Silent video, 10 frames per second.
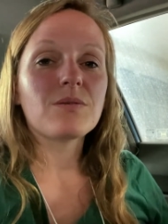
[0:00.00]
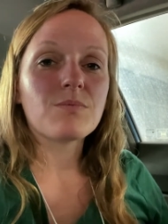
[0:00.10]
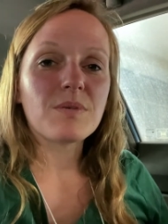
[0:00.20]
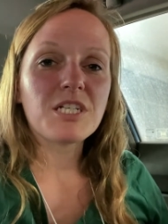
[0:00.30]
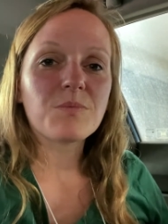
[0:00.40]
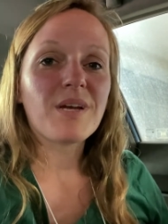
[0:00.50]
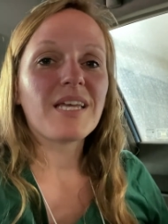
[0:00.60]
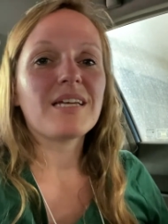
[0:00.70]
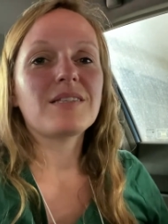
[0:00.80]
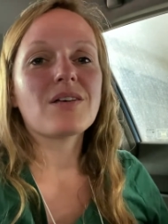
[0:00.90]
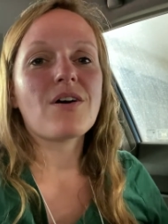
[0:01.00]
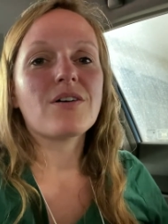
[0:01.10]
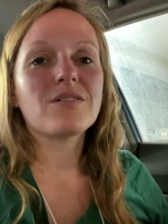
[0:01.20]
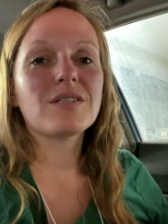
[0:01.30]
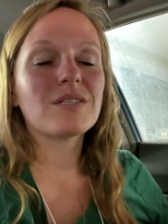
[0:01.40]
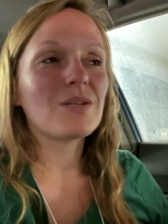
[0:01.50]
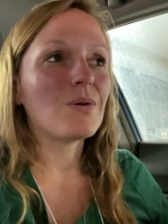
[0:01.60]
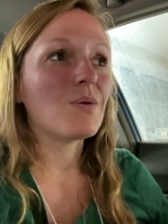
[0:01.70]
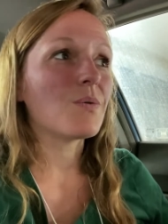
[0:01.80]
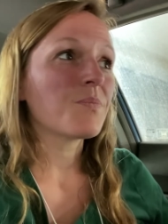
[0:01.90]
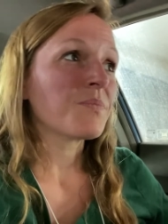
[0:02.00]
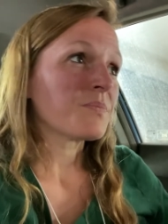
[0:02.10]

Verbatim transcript: to reach my kids' hearts, to